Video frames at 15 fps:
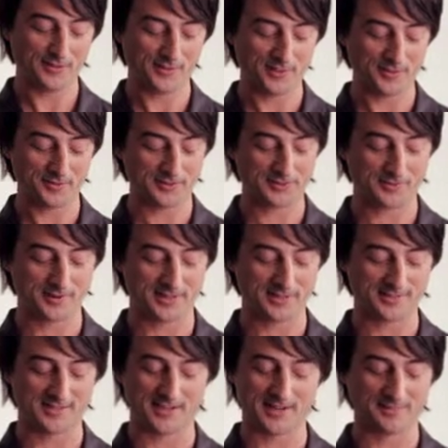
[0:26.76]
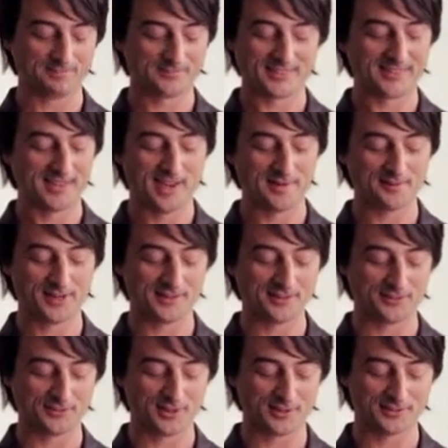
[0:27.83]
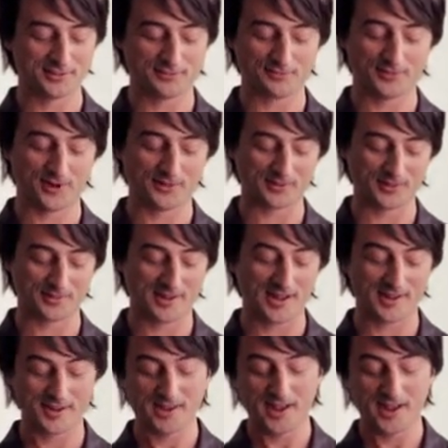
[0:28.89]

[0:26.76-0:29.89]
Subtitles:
you look at this thread and say, I'm not interested in following that,